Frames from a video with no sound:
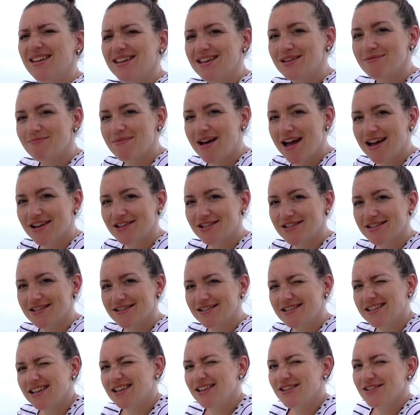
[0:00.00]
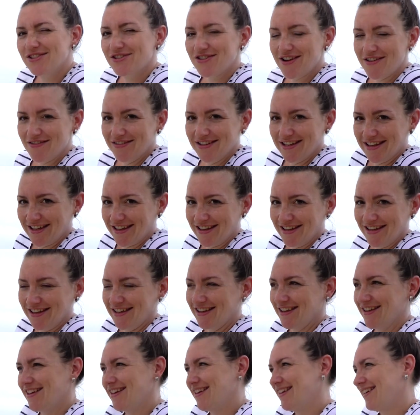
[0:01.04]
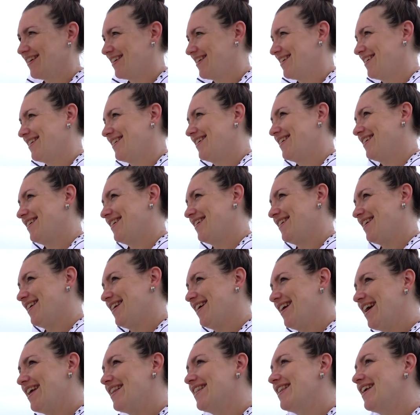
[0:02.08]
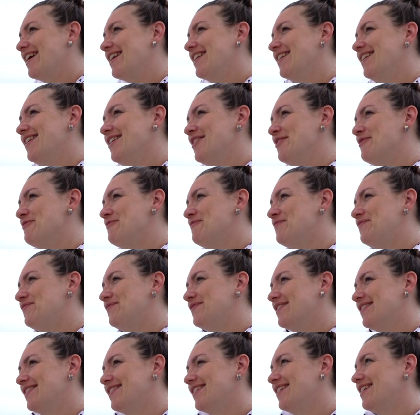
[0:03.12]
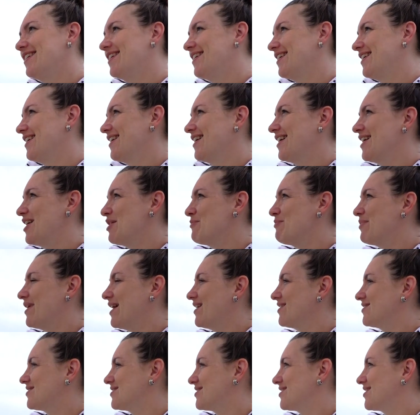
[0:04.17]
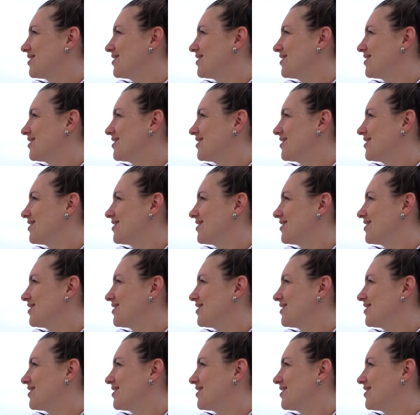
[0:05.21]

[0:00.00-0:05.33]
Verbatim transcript: Yeah, Mark just continued traveling. And then about